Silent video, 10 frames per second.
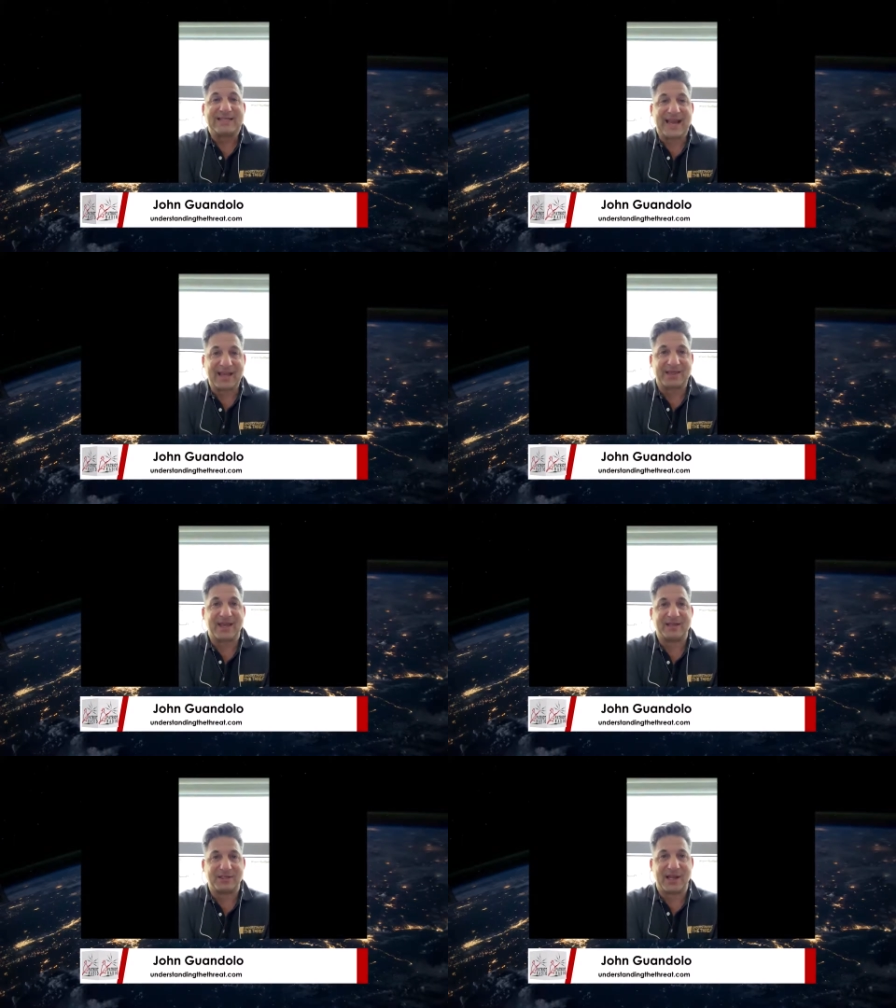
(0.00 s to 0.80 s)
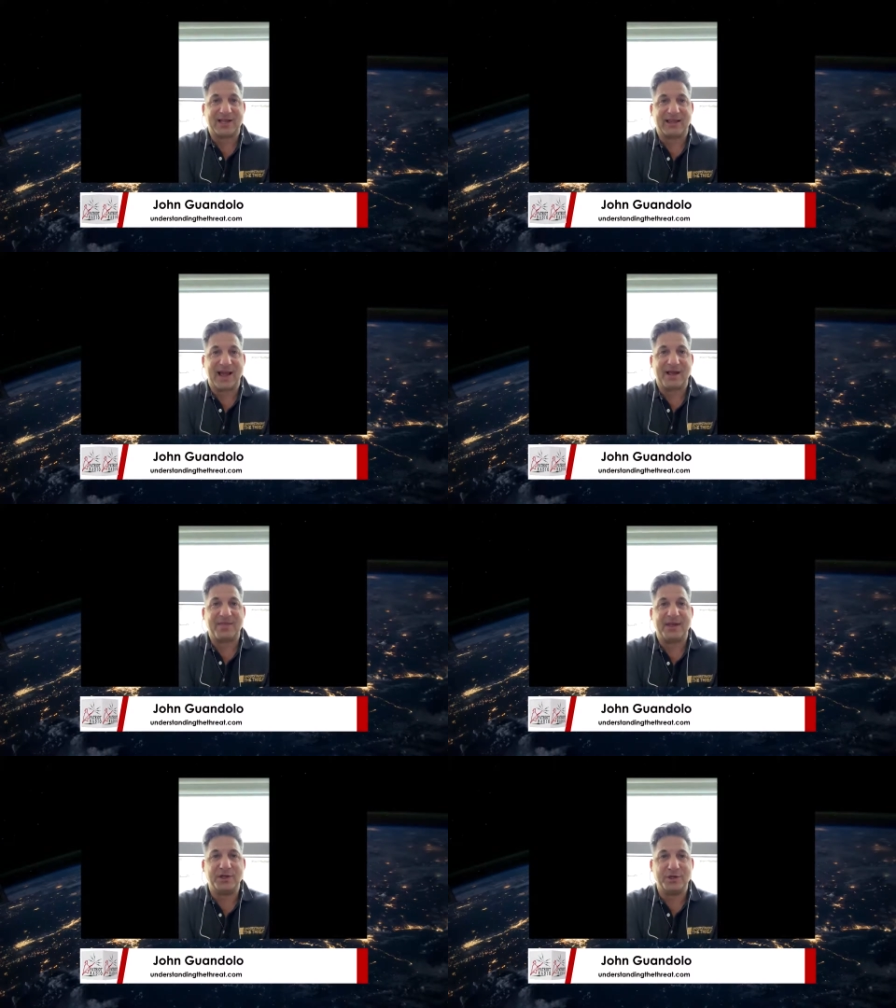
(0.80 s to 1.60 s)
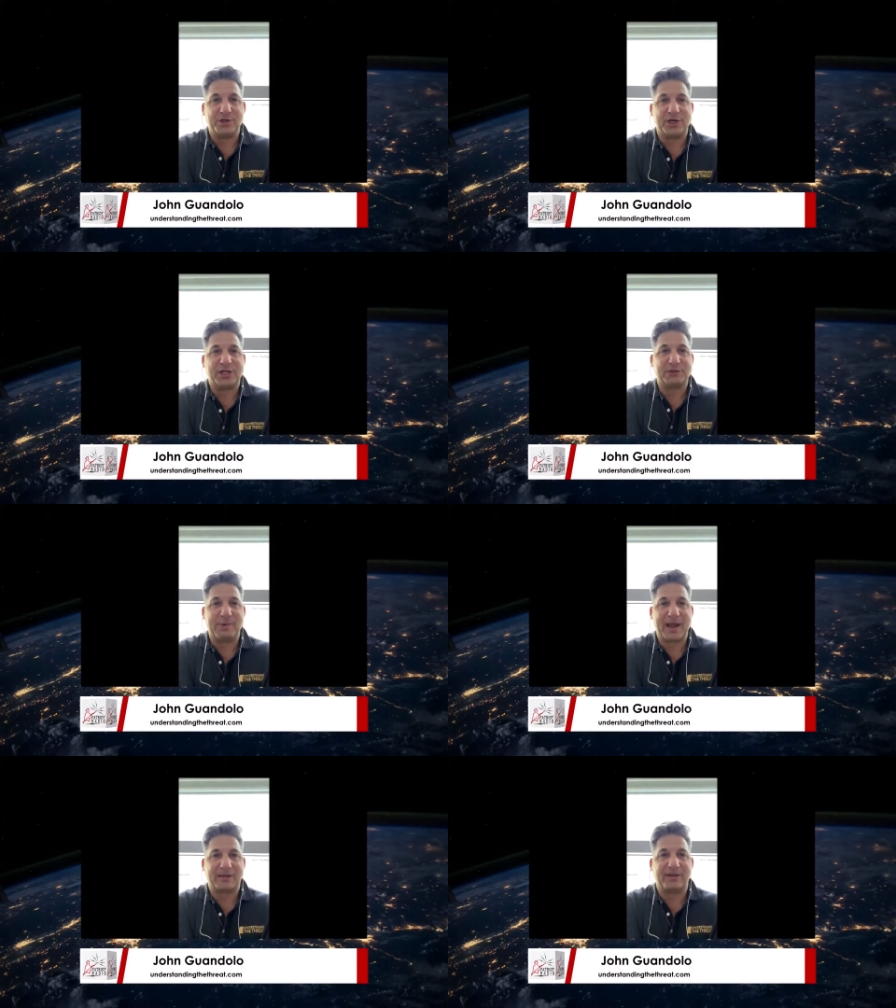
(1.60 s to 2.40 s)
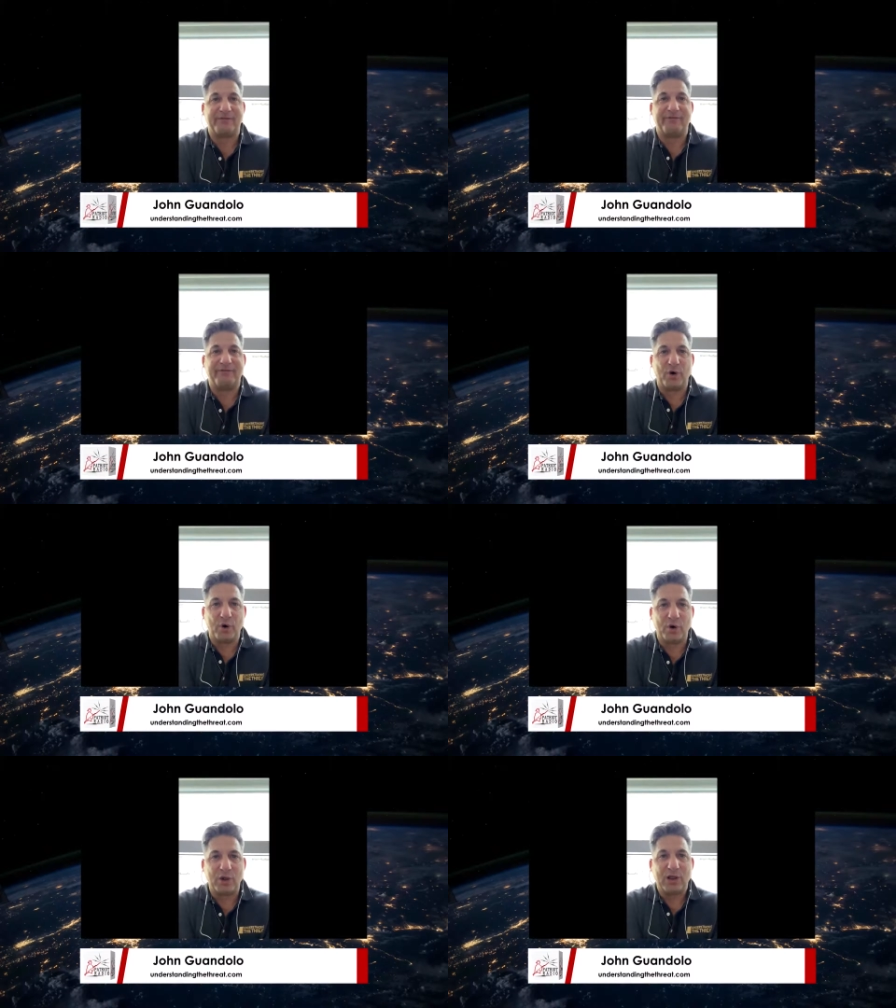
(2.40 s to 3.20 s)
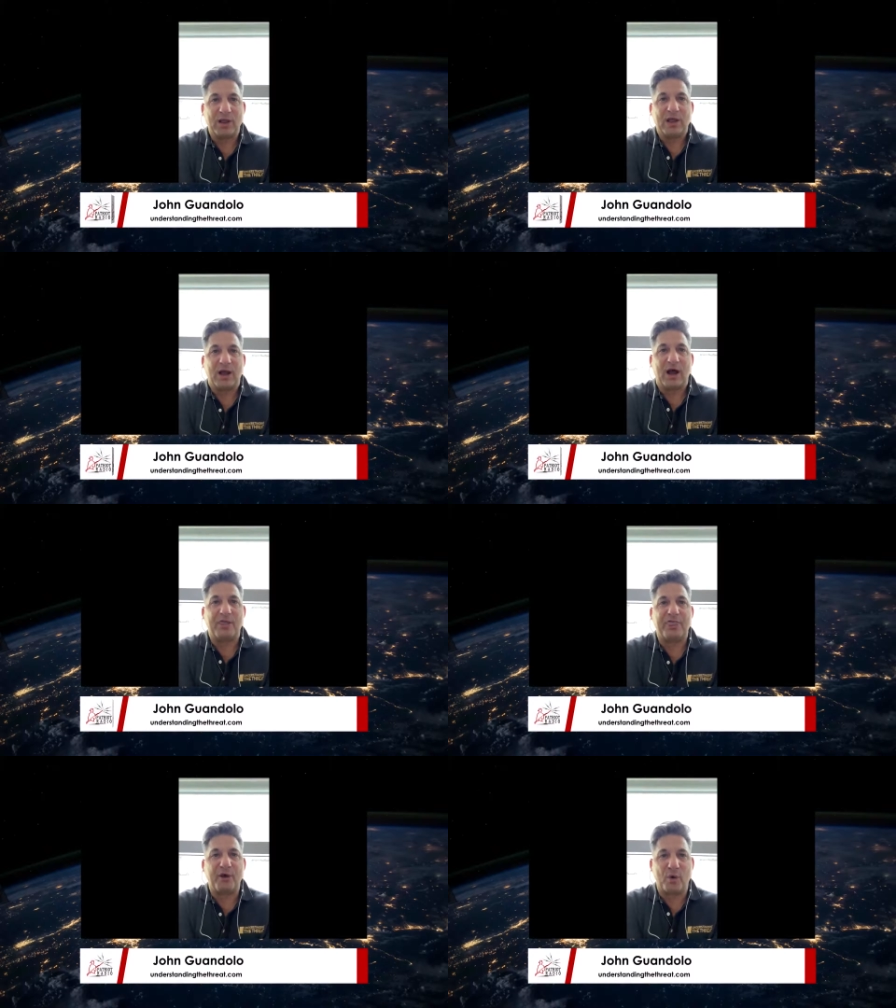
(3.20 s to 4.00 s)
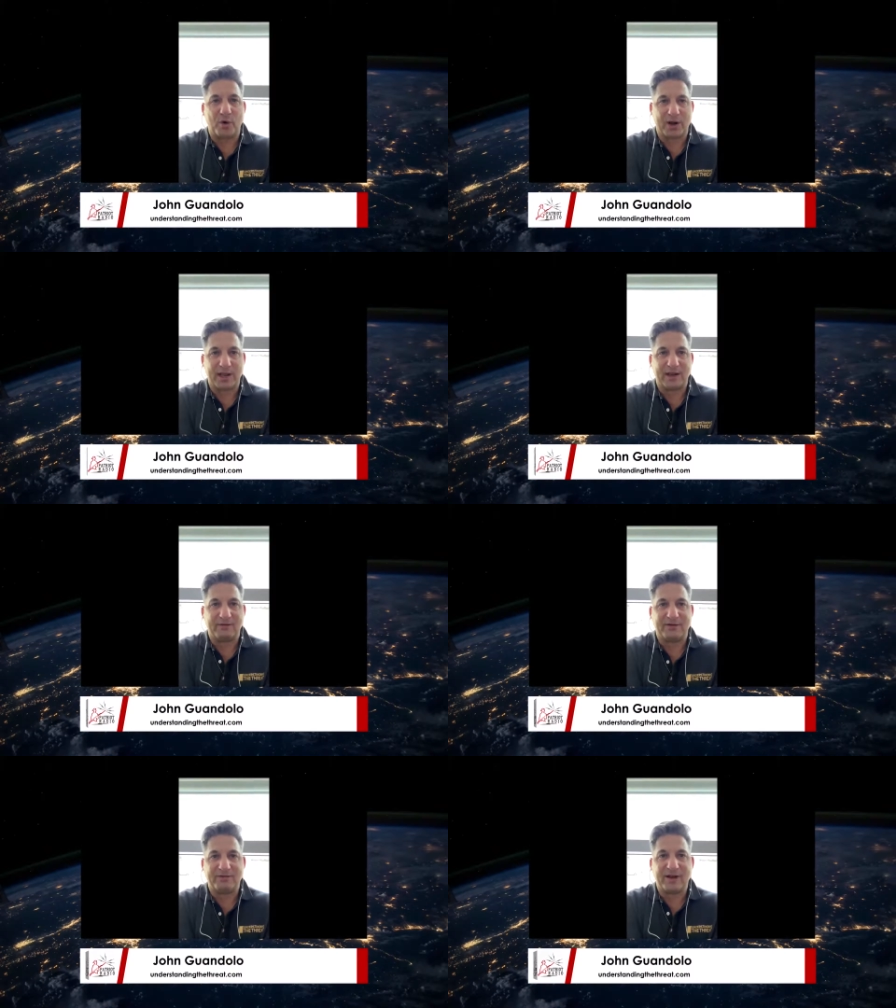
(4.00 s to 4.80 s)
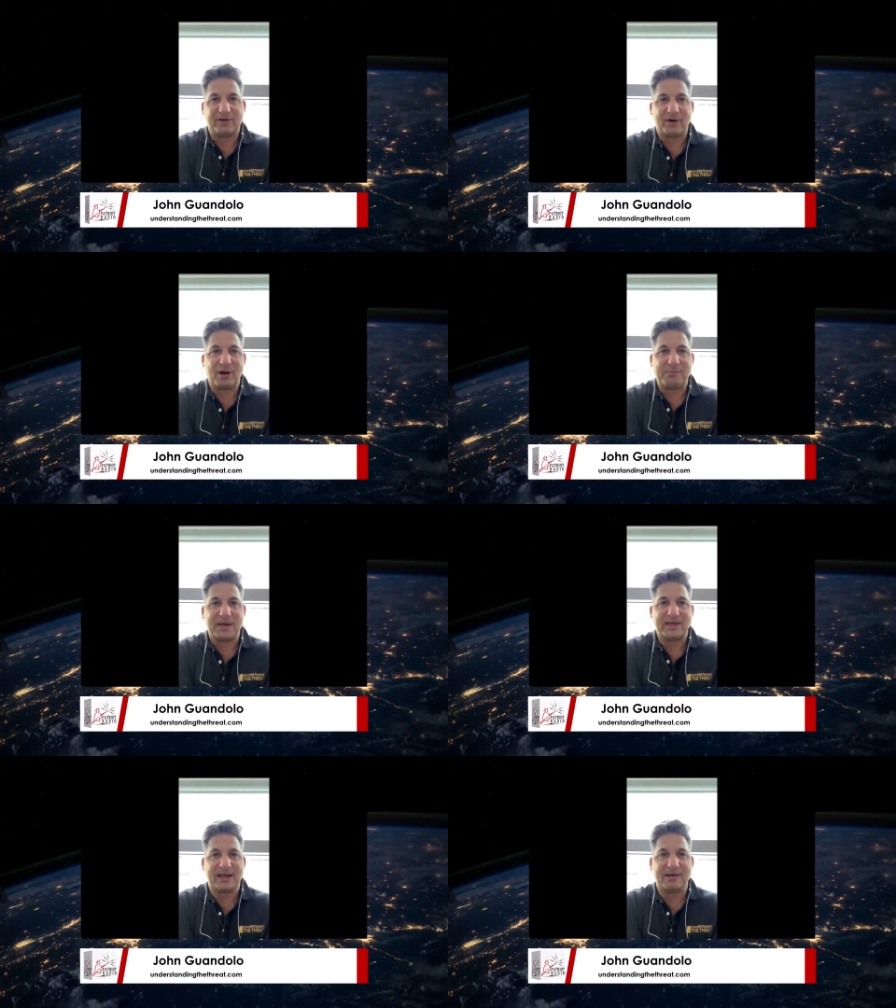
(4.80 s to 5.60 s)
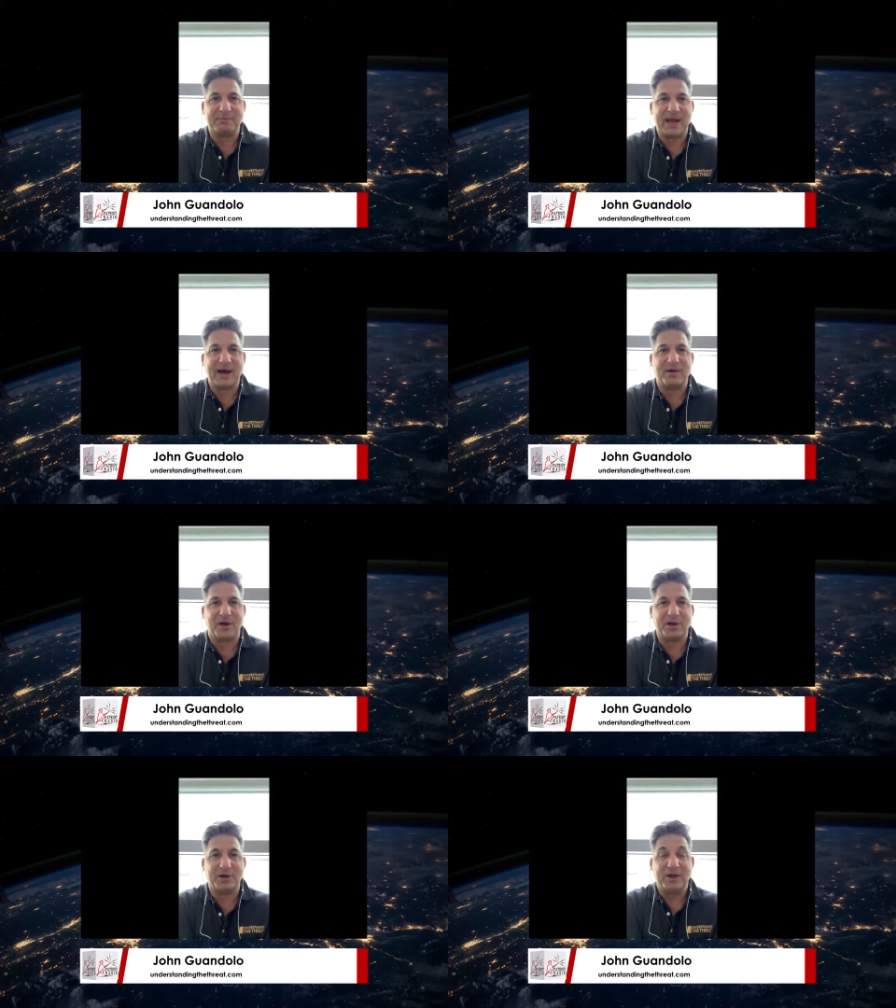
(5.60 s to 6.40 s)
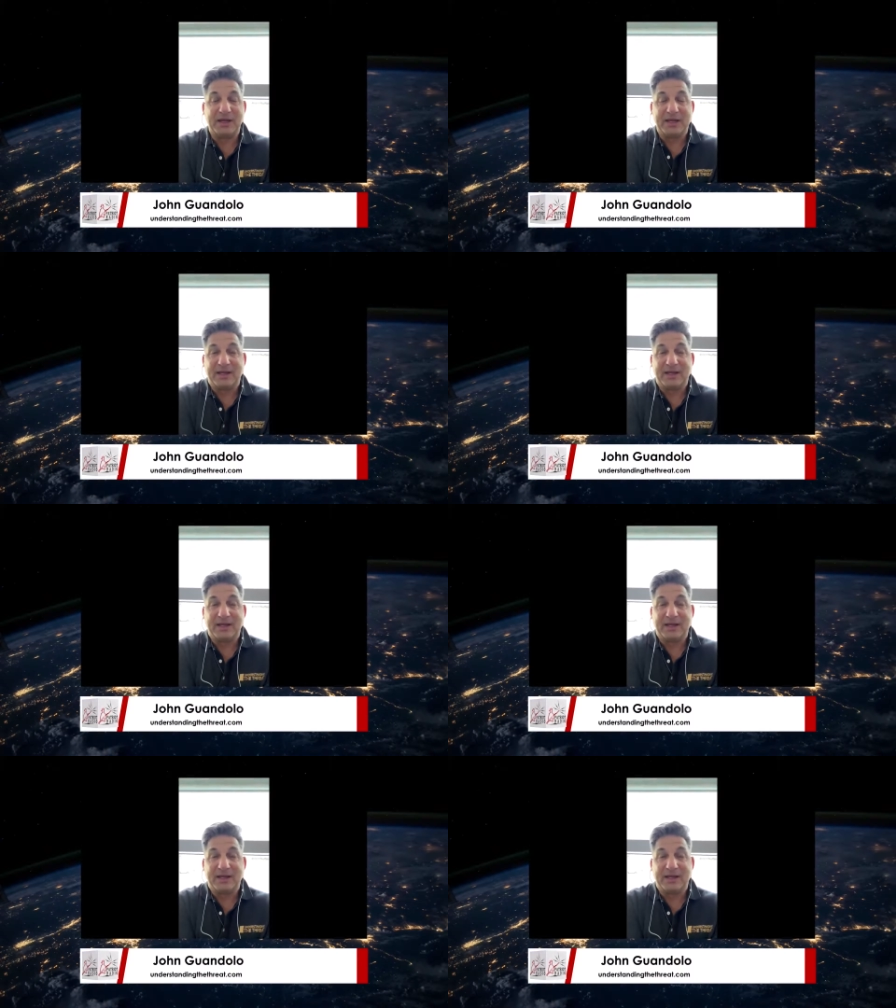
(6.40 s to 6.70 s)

say things like that, then you should expect the full authority of the federal government to come down on you.